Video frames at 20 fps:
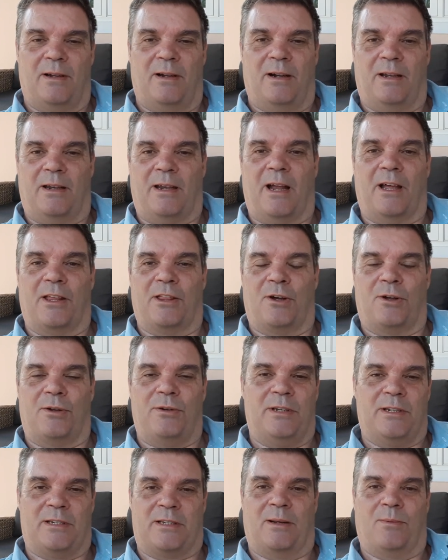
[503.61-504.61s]
and I thought
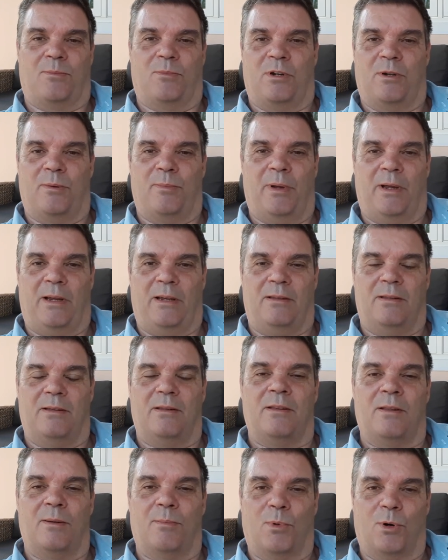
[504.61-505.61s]
Nissan would have been
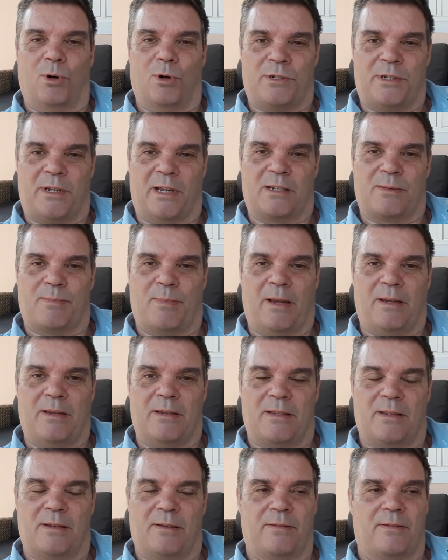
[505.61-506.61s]
the most
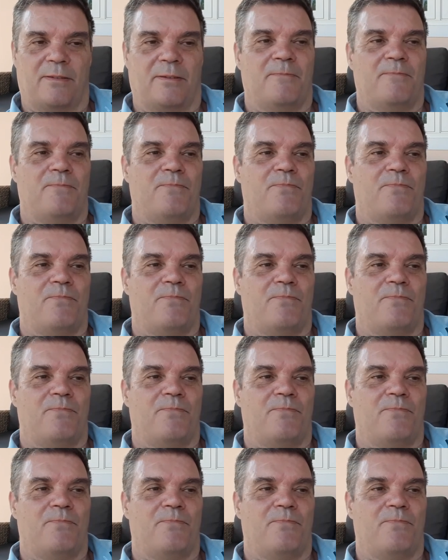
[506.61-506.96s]
expensive.